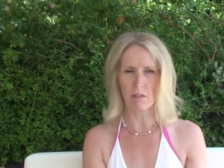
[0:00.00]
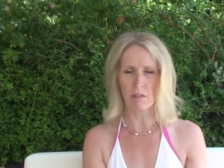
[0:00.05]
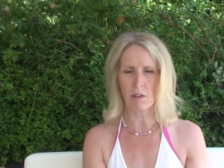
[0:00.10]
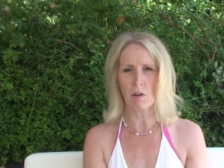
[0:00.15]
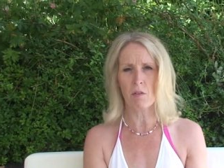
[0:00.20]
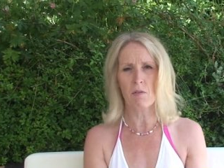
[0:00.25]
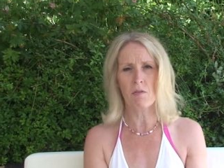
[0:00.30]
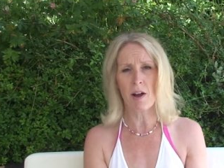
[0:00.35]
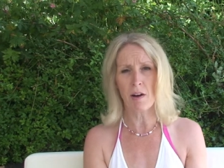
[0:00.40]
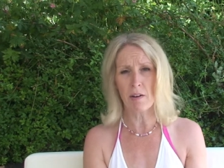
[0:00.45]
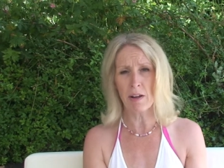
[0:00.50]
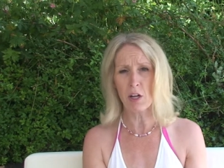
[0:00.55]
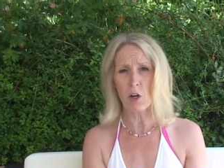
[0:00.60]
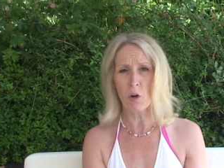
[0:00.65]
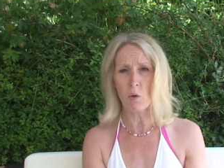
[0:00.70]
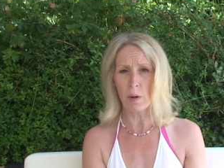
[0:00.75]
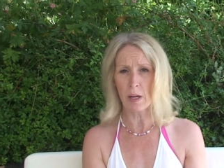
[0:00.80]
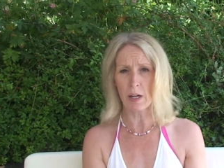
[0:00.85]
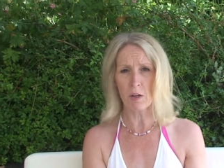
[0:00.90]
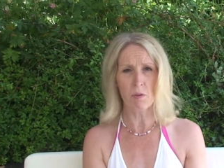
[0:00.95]
It's got very
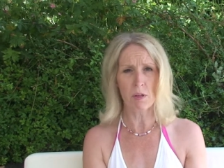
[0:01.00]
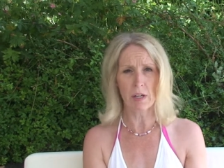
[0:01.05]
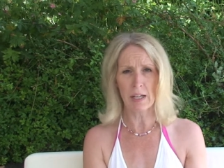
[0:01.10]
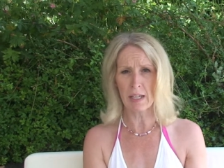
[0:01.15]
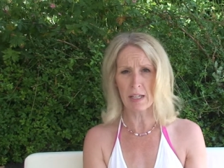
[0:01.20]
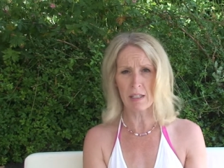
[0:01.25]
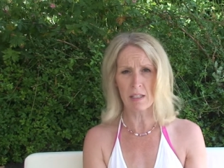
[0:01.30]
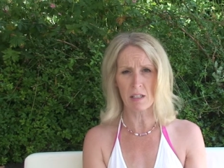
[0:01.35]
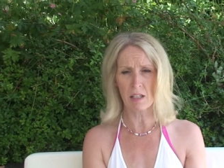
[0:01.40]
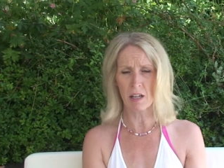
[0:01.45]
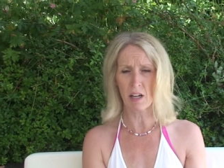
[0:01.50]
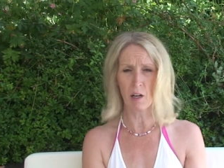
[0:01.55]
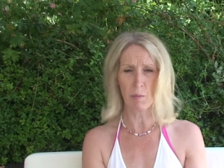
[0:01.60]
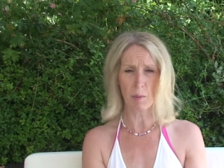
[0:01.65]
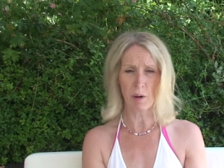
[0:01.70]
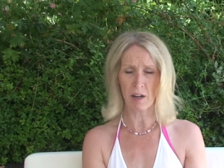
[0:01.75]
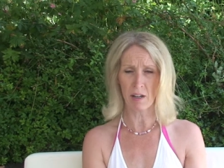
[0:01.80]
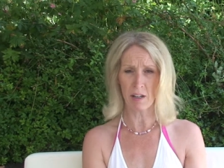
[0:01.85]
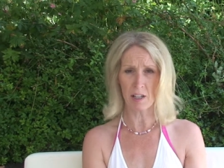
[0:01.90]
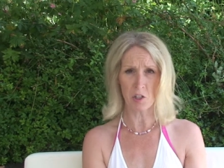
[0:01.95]
quick release
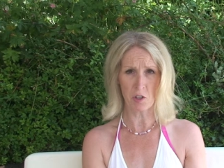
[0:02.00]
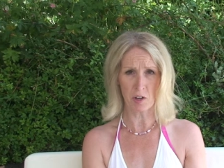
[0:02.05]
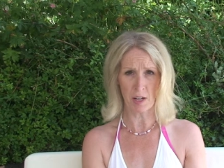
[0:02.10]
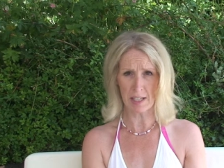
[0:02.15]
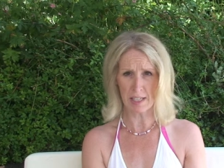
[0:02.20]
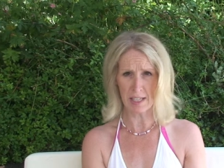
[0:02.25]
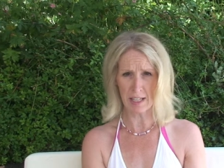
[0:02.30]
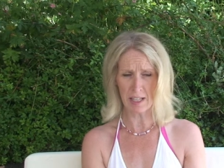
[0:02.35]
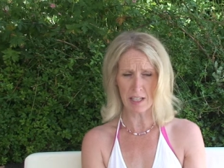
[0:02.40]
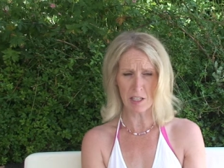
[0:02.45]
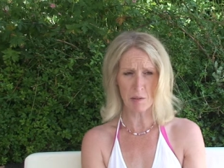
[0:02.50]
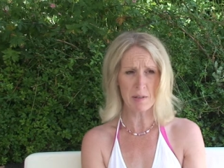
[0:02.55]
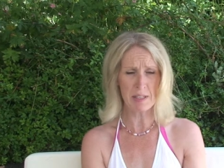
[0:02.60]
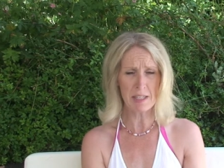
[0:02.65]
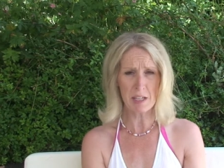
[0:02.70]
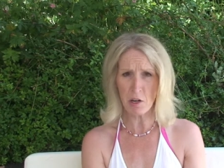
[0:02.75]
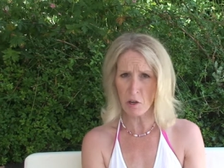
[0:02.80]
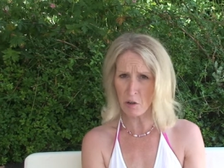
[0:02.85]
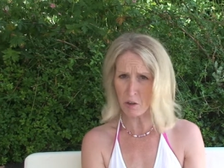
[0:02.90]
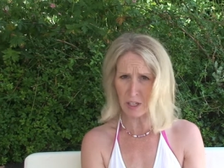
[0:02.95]
carbohydrates in it, so
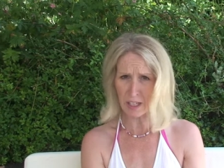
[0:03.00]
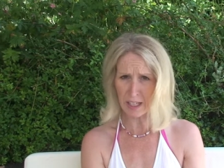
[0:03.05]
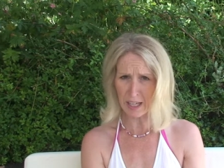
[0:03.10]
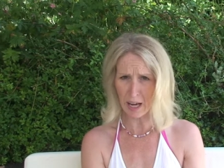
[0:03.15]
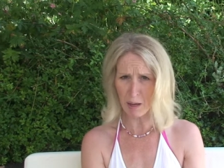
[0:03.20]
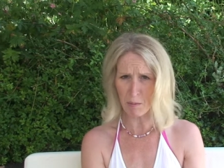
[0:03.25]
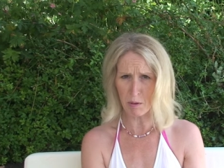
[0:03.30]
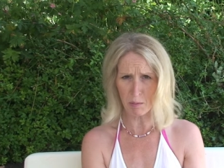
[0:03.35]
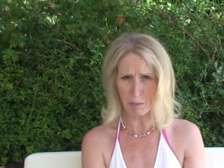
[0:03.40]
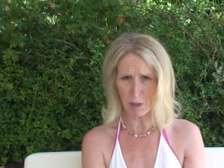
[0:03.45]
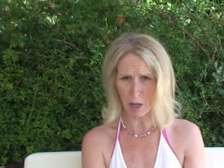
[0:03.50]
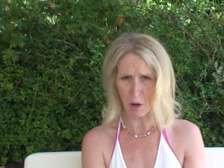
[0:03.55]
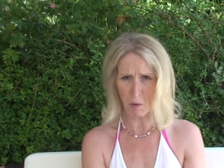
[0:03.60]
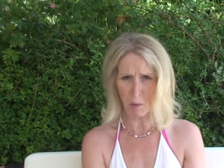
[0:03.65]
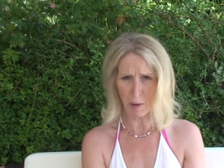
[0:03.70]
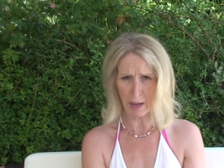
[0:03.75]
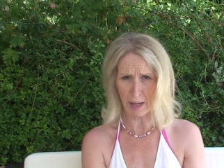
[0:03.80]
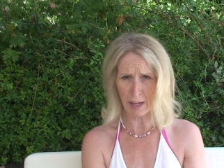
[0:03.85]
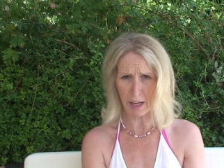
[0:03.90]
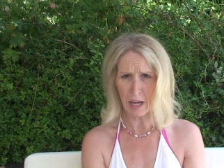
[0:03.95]
it's not going to keep them
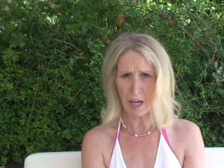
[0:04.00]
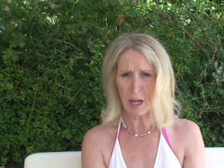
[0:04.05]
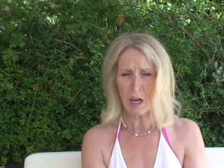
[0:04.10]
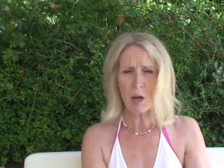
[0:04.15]
going.